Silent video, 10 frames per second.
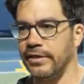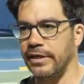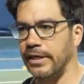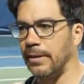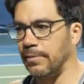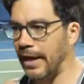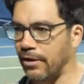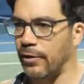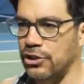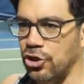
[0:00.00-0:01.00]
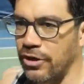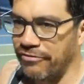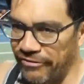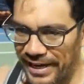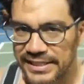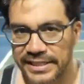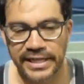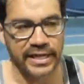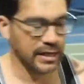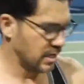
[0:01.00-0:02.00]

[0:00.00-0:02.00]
How do I start investing?